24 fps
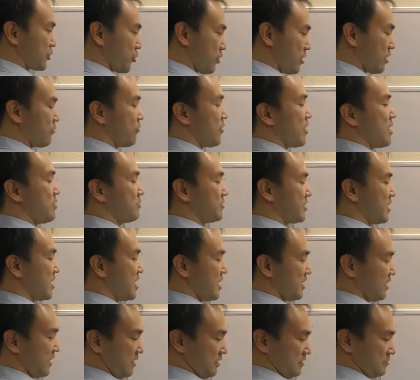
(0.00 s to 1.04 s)
way of
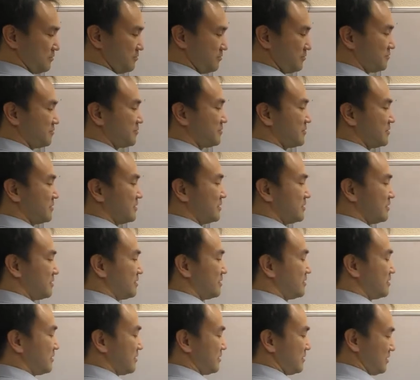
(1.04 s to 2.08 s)
saying
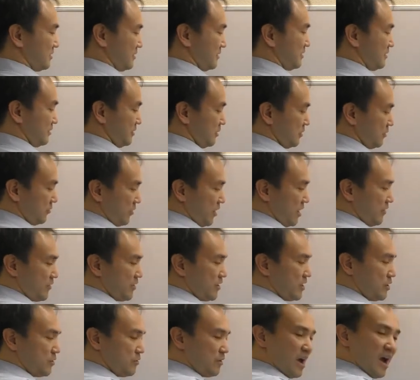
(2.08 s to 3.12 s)
the revenue
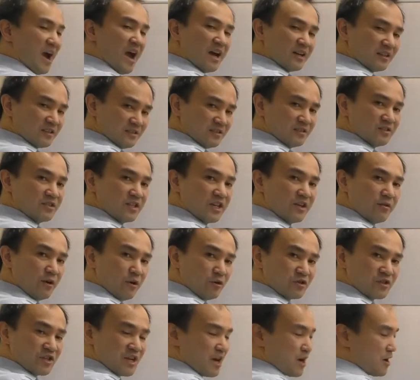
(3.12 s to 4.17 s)
at the 0
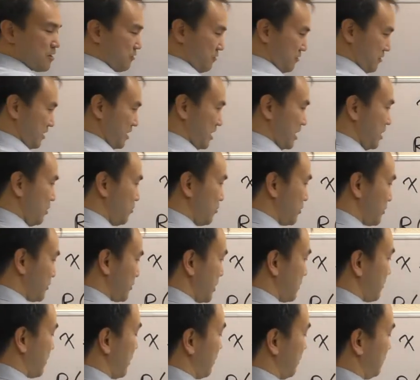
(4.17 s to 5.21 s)
sale equals 0.
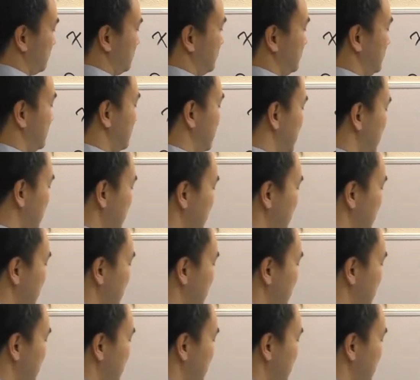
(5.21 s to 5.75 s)
This